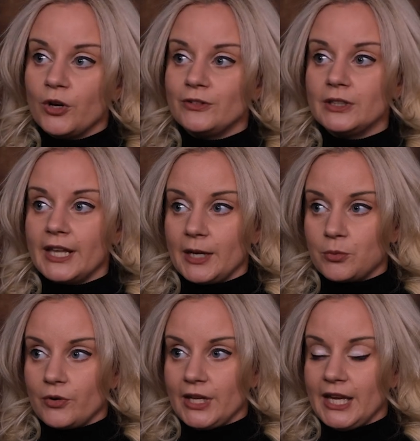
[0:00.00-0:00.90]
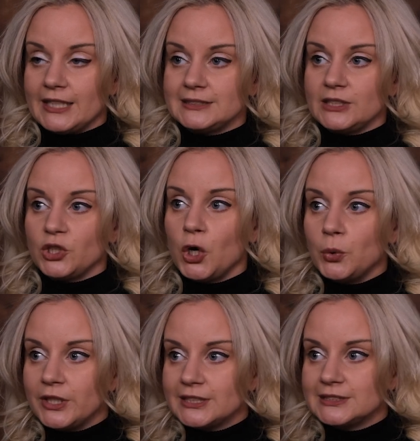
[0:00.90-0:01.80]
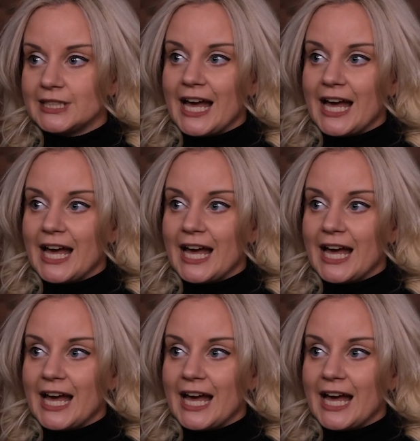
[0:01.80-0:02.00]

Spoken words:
of the library as the Codex